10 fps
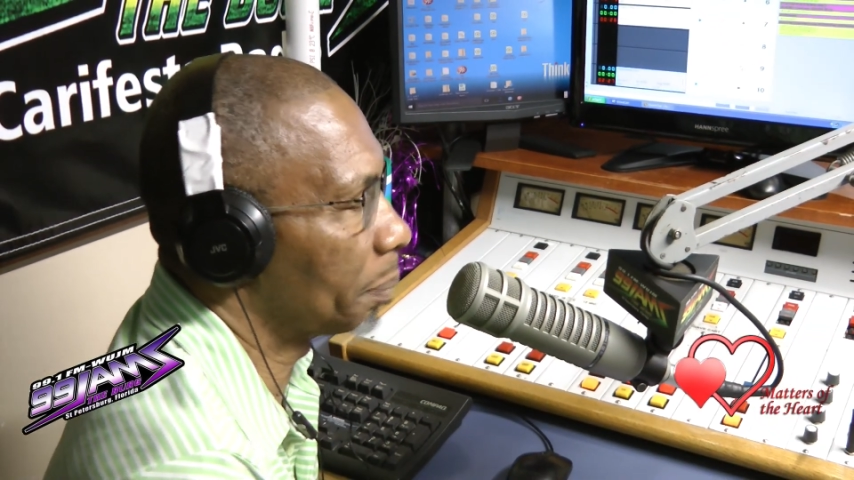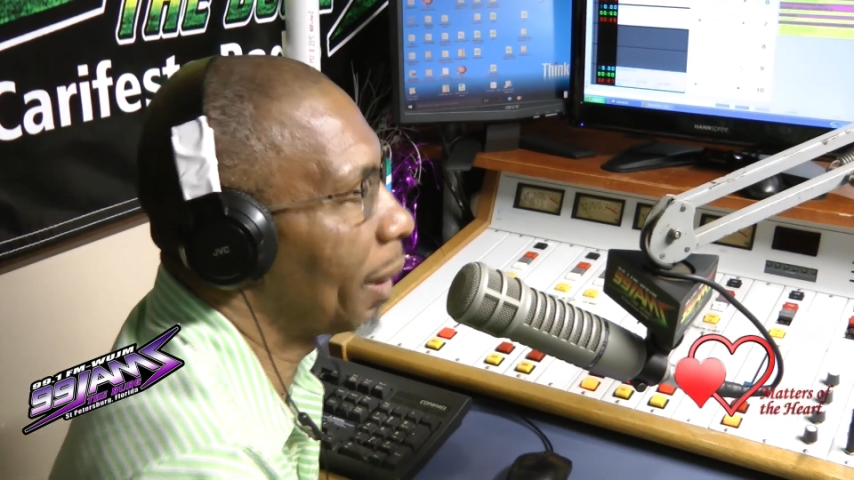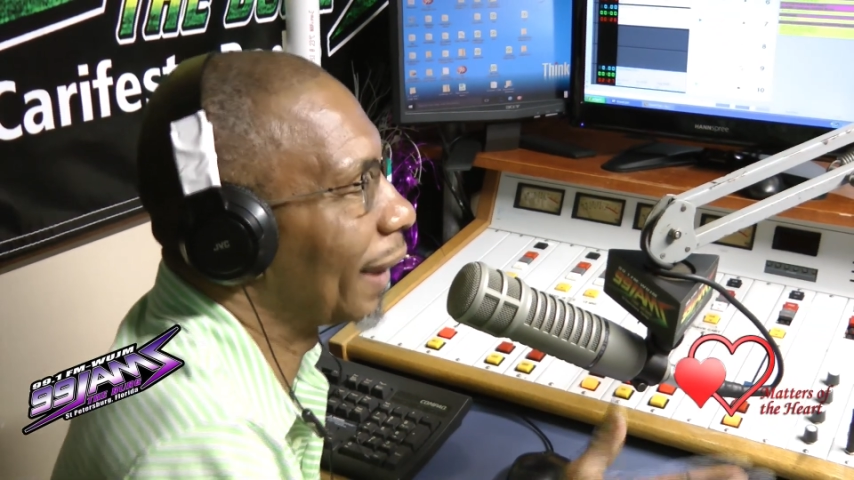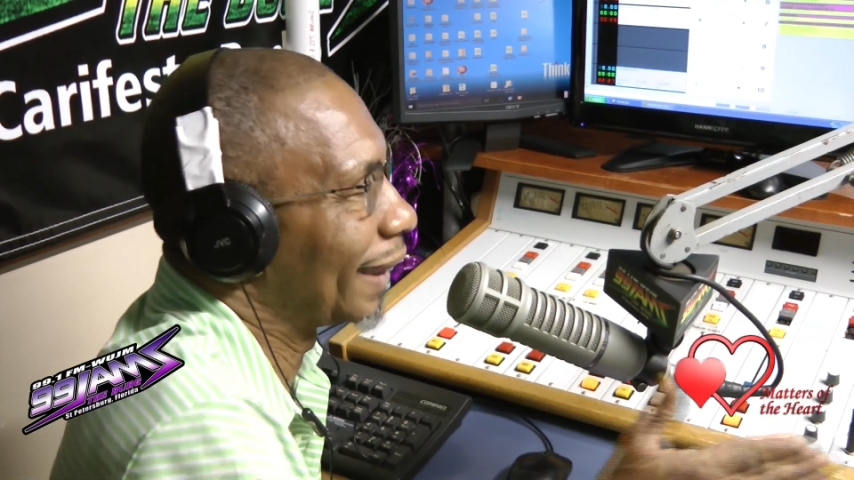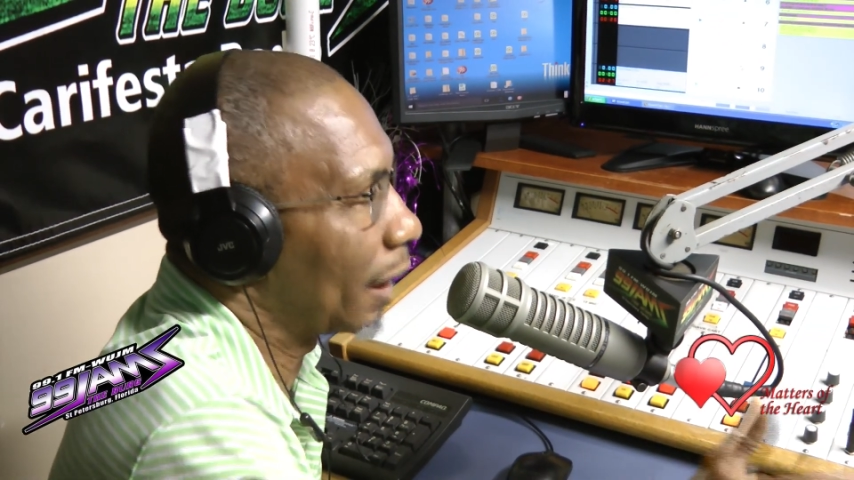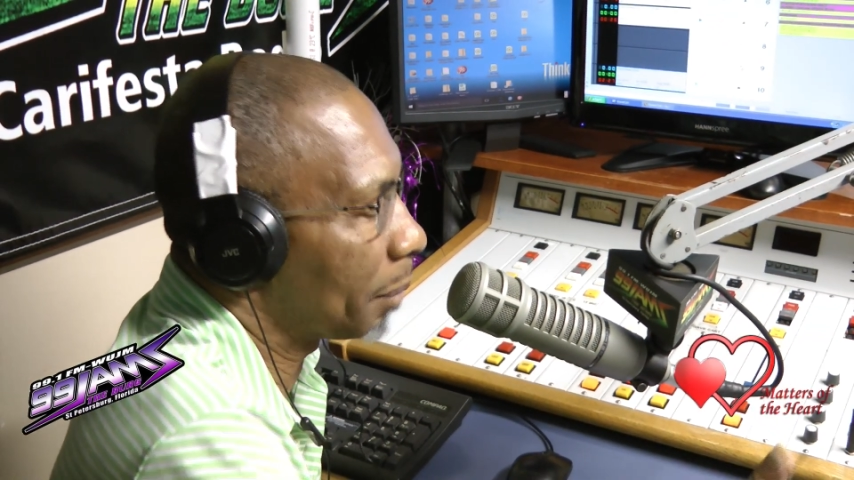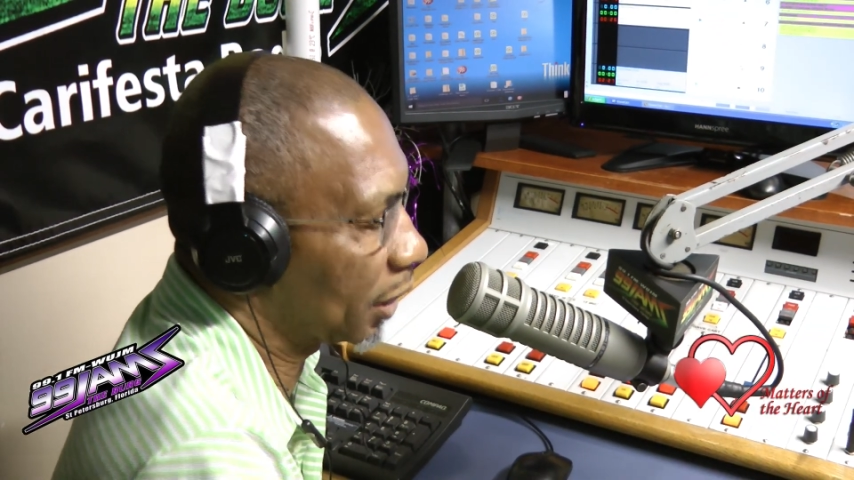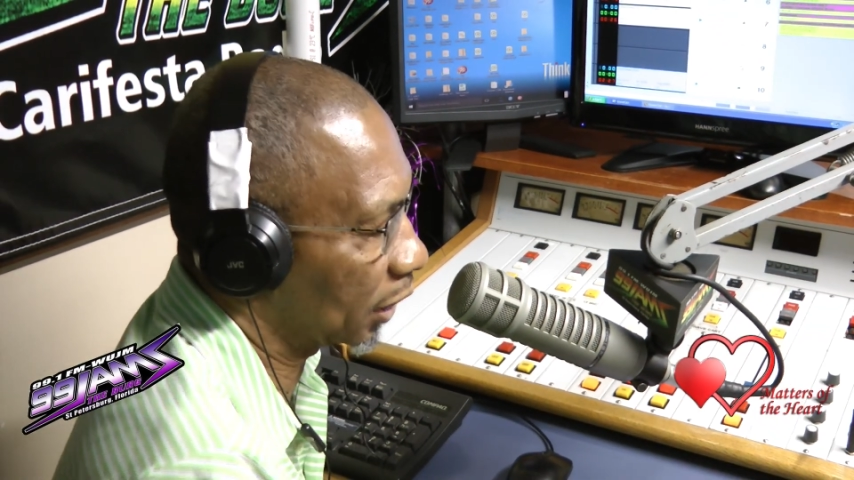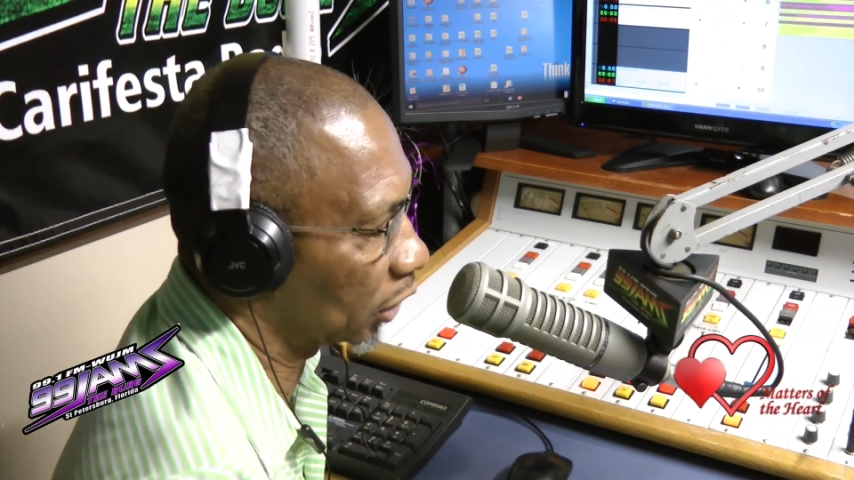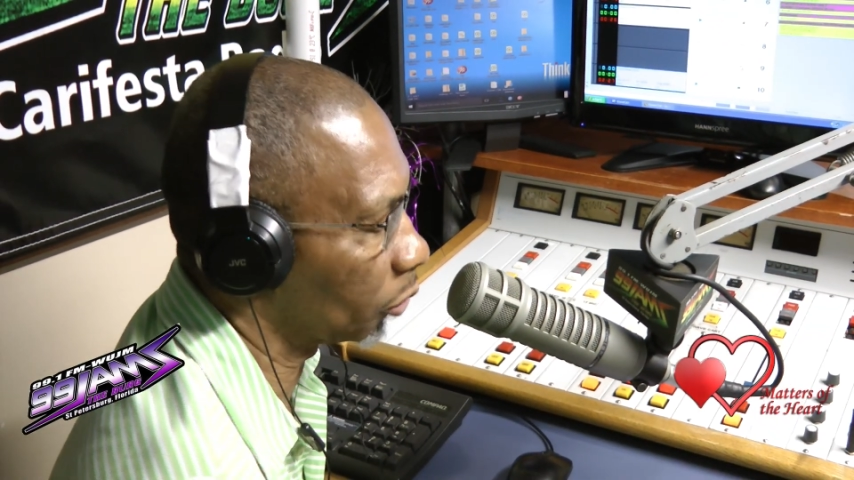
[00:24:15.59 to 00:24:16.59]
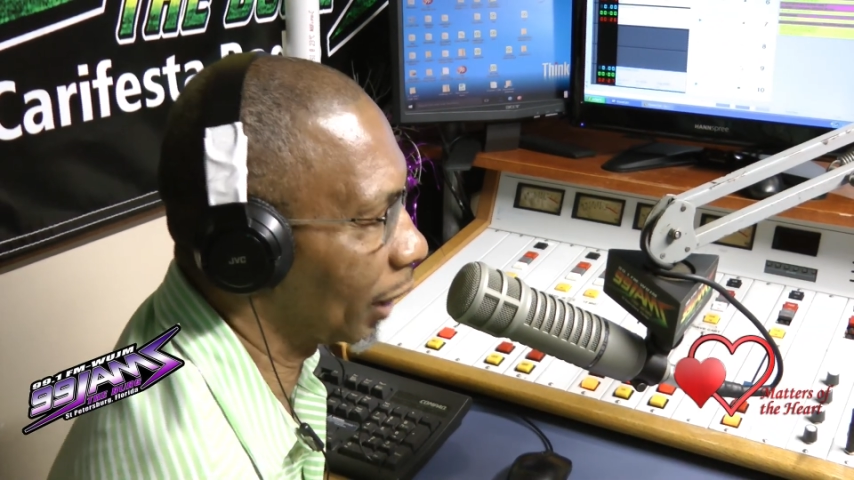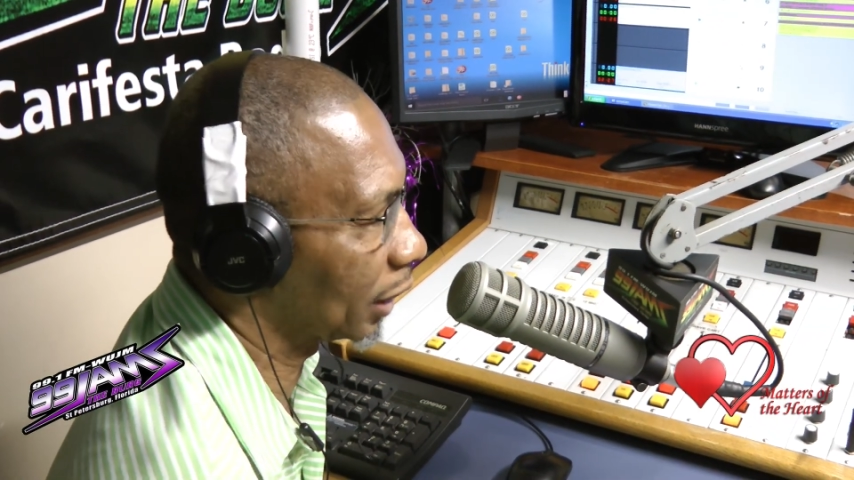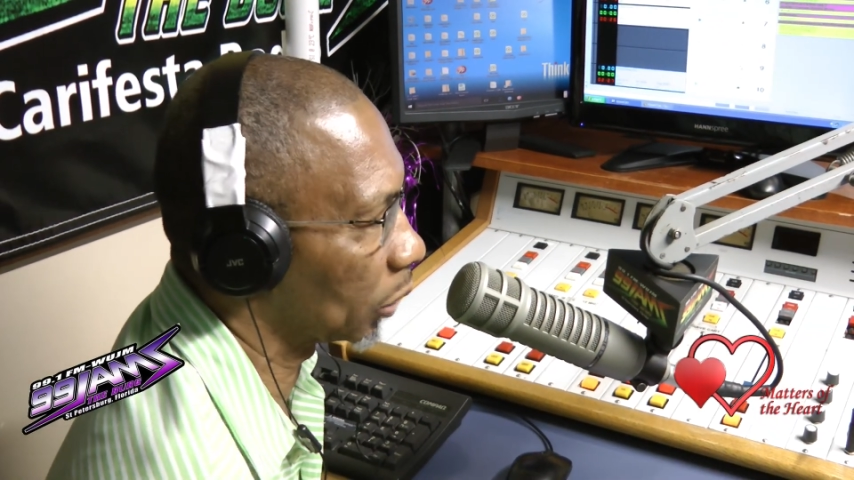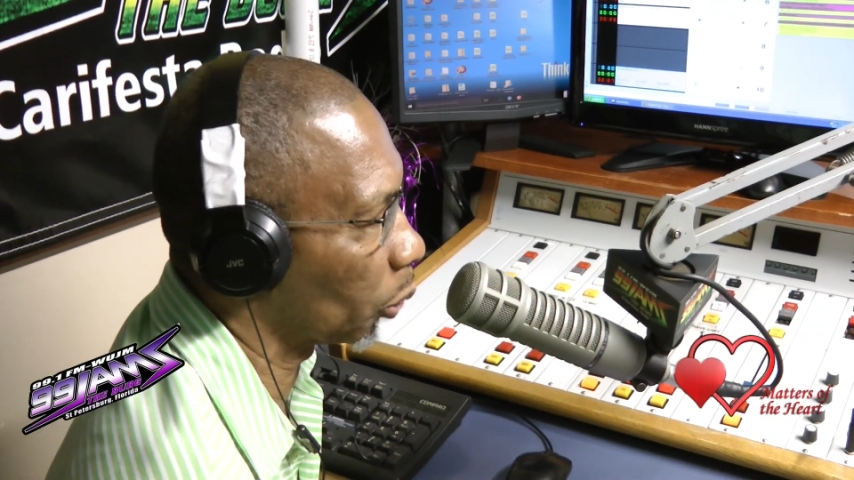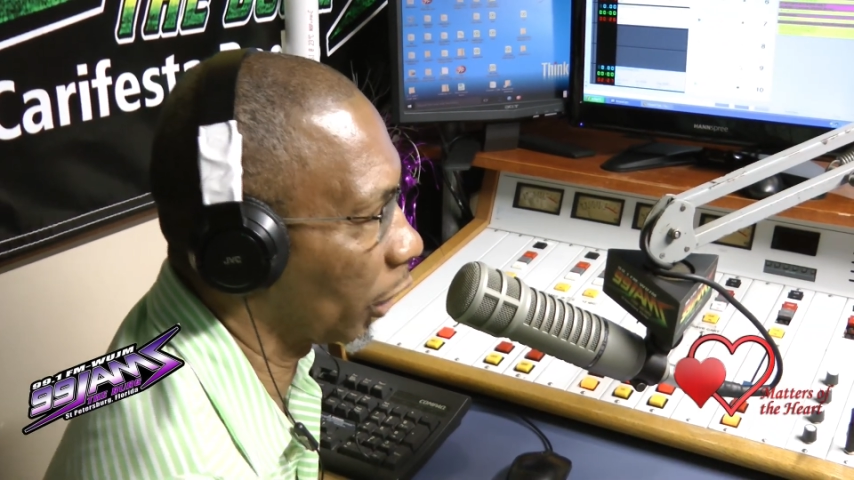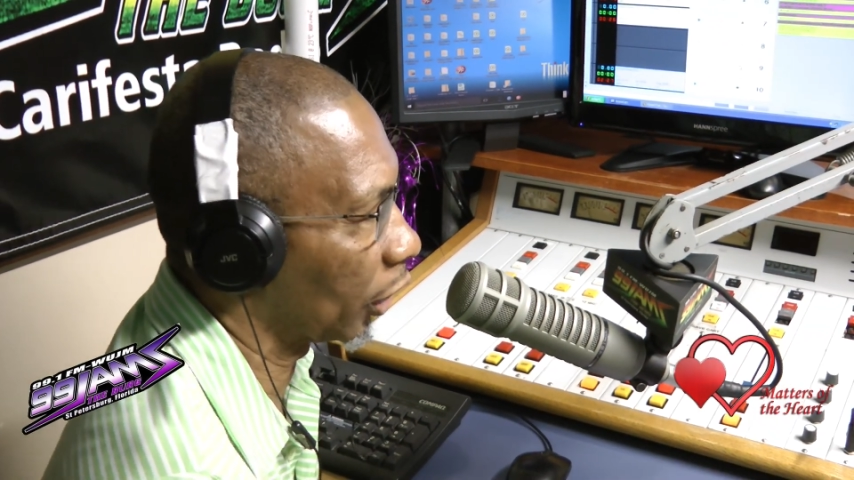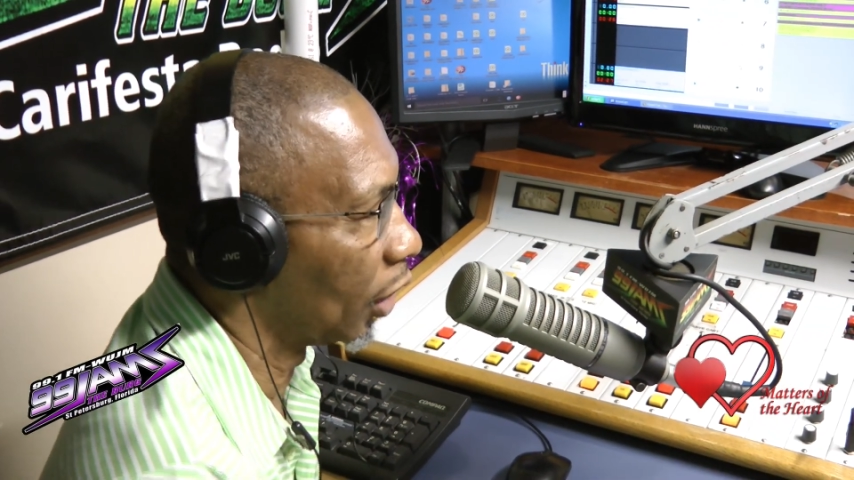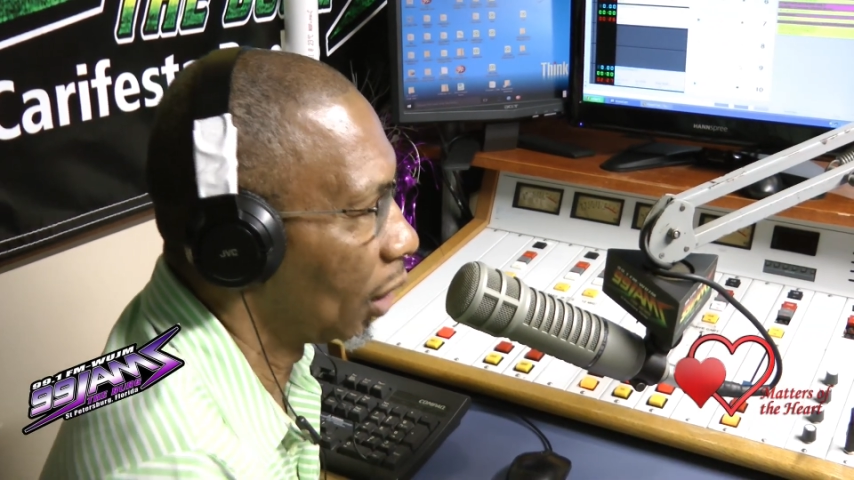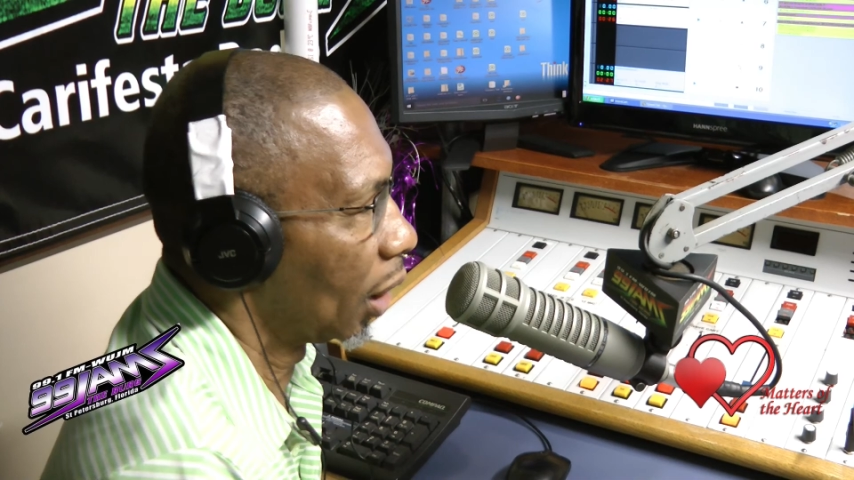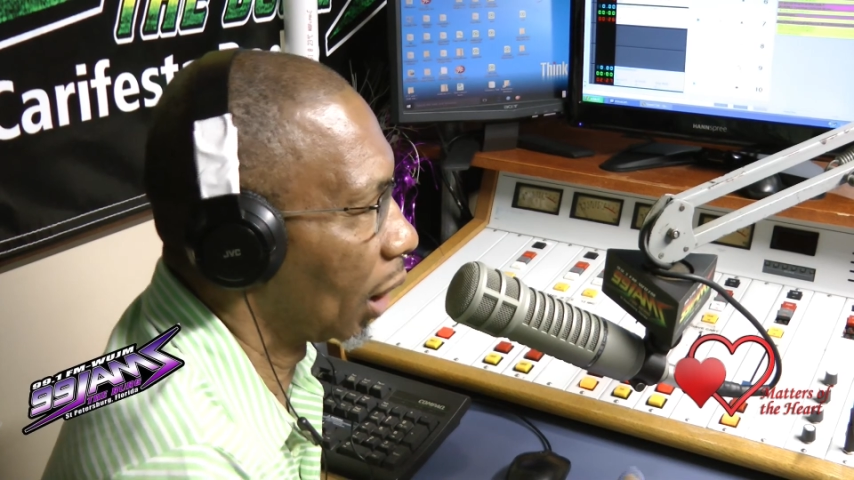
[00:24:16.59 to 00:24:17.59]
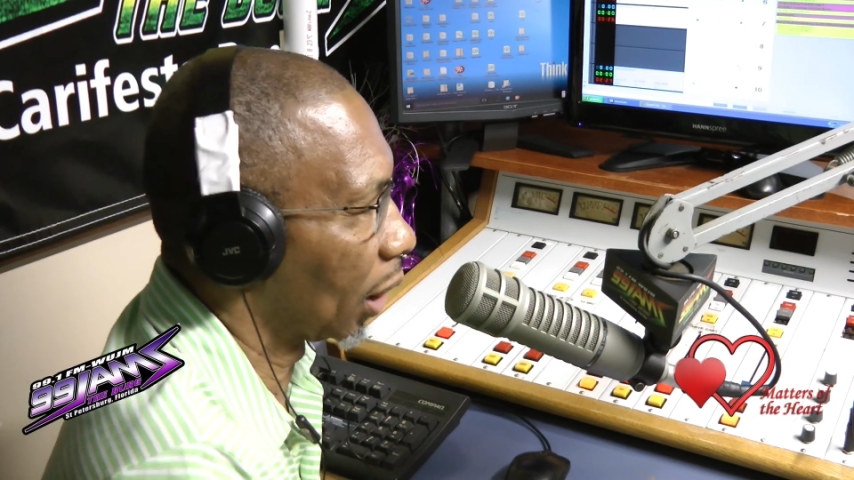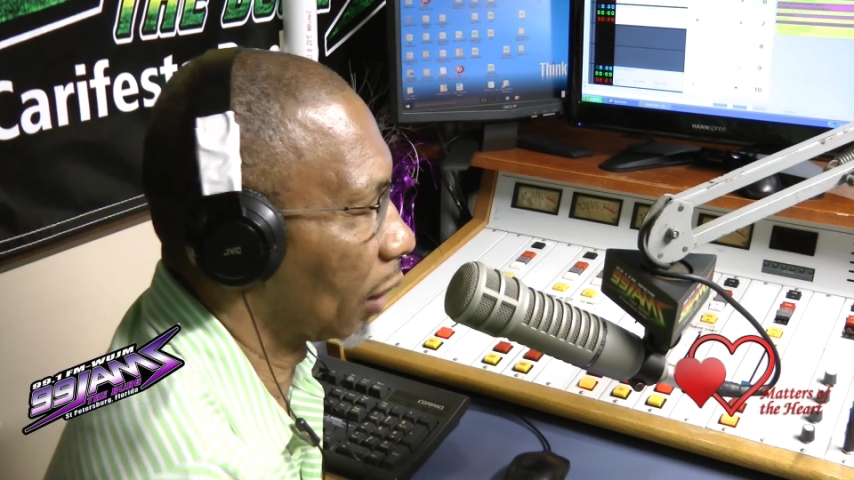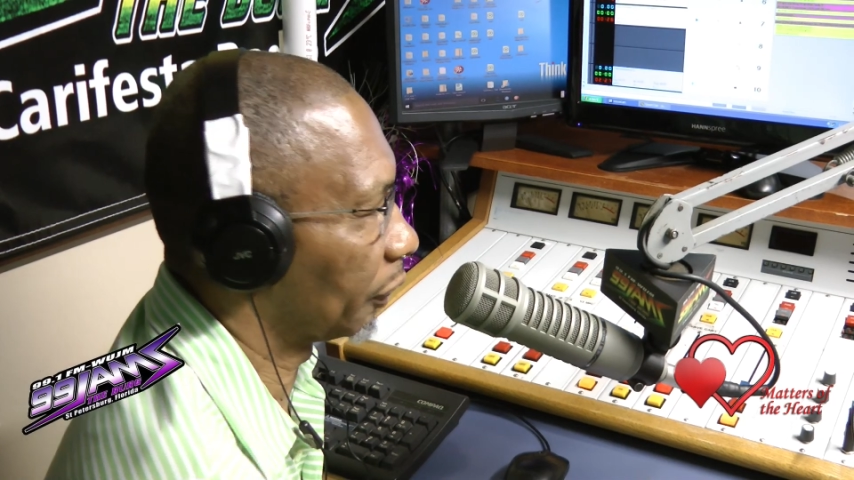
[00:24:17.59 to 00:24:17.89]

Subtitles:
pandemic situation where a lot of